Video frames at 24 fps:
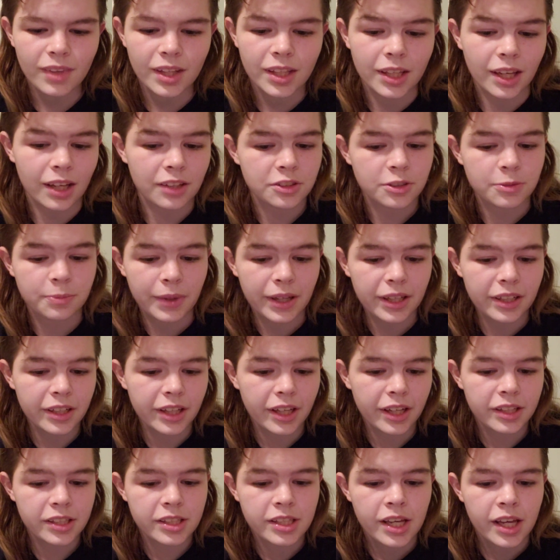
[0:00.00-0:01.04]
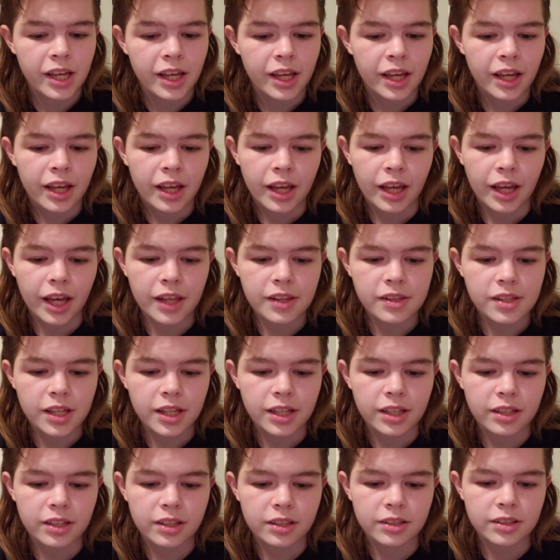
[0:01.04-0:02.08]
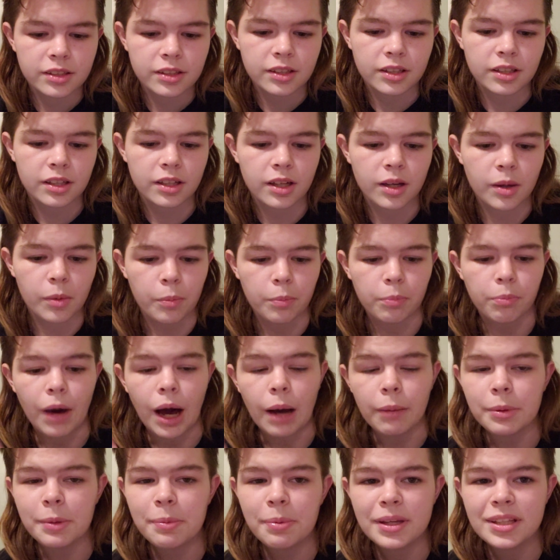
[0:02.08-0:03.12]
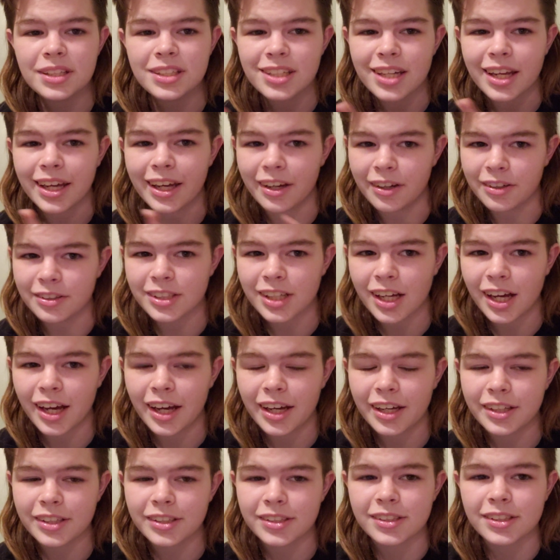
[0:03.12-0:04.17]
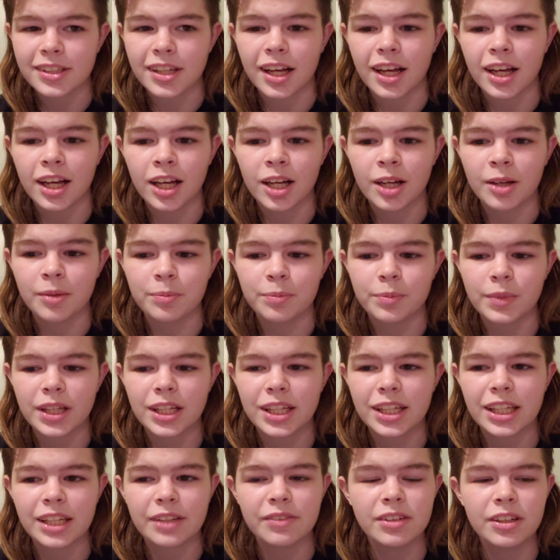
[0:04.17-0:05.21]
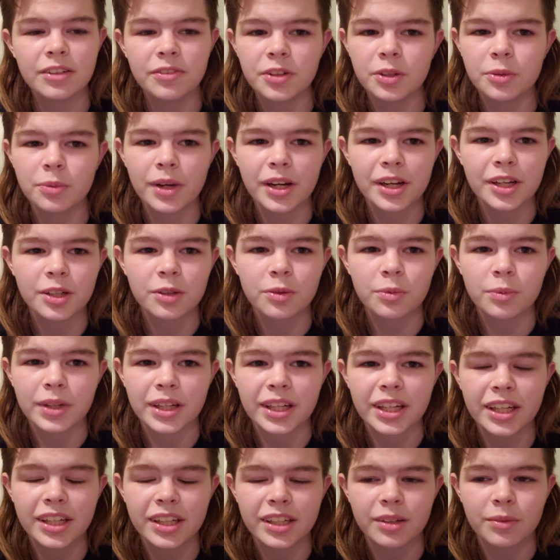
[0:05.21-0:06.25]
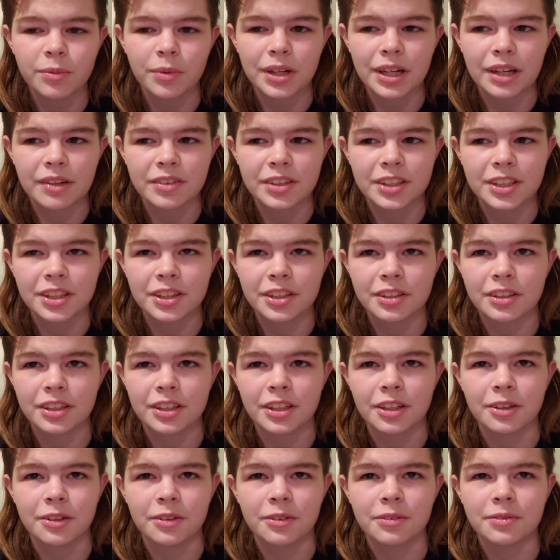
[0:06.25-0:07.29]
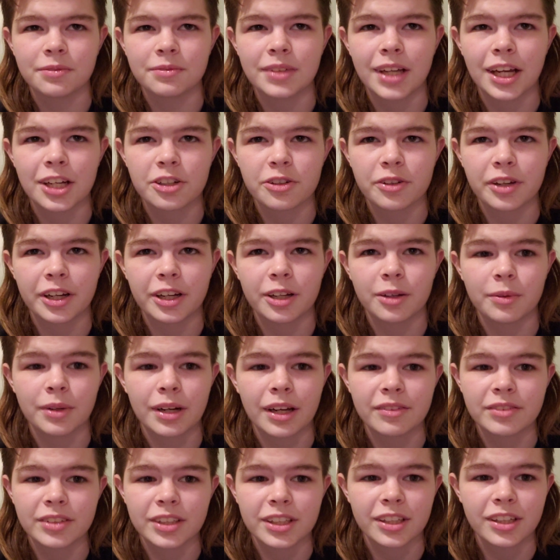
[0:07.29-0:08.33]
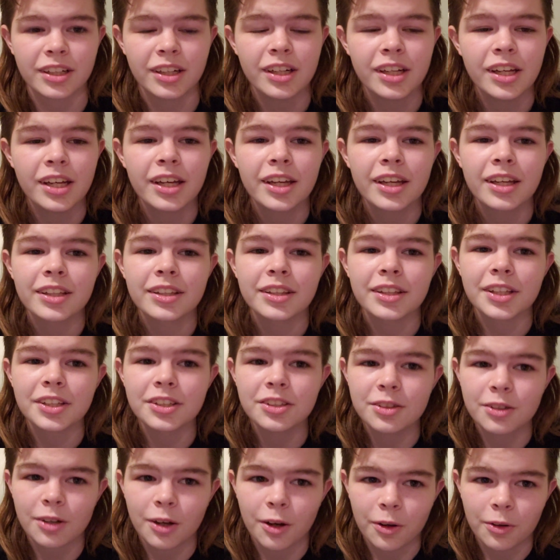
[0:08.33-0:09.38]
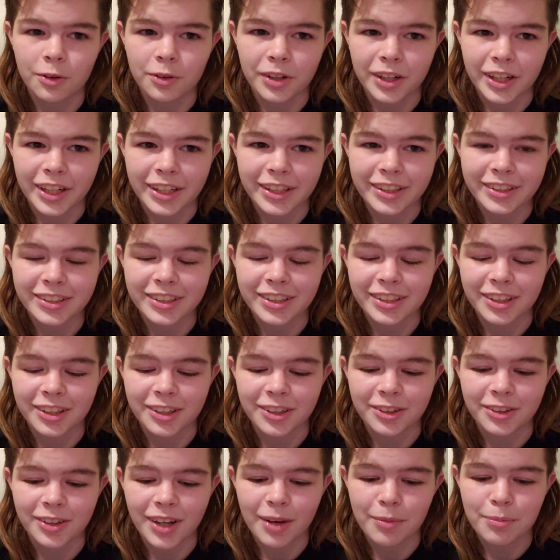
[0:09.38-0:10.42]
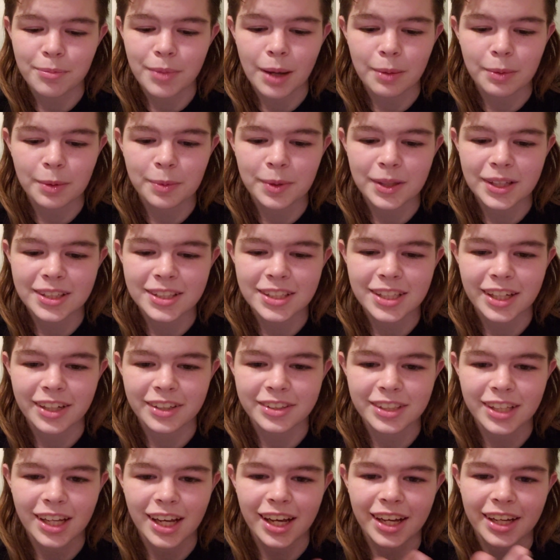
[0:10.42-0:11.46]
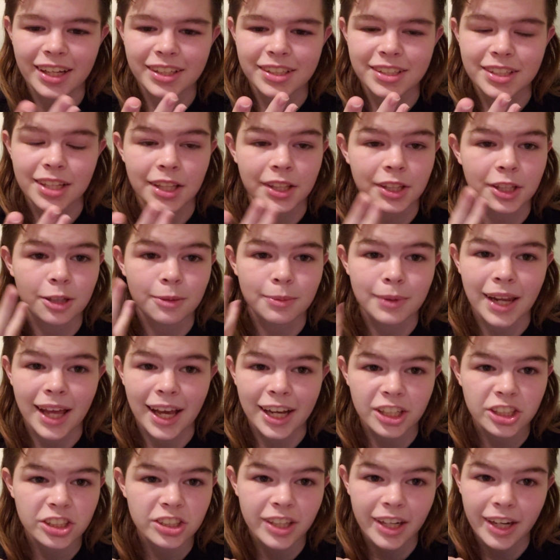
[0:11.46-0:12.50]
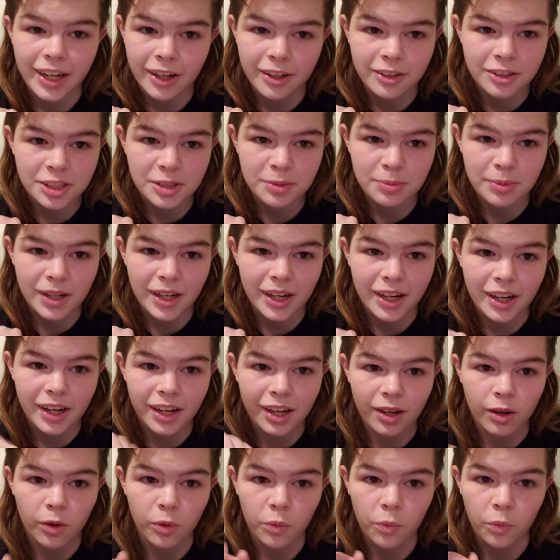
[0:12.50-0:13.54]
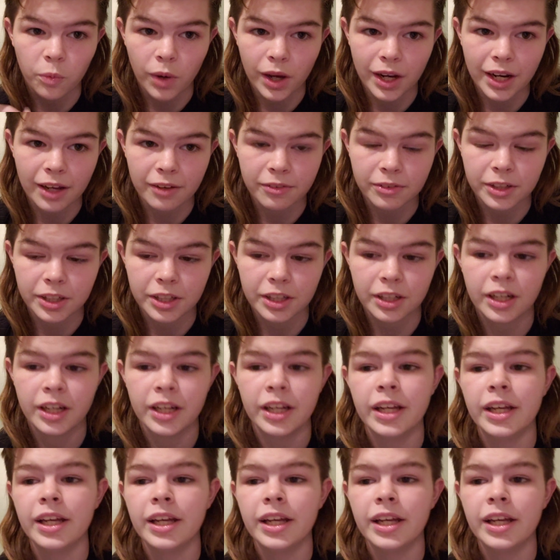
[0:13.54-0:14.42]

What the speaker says: Yeah, so band-aids, and then bobby pins and hair ties. Even if you're wearing a wig, whatever, natural hair or whatever, these are all great. Bobby pins, hair ties, a little bit extra hairspray, whatever.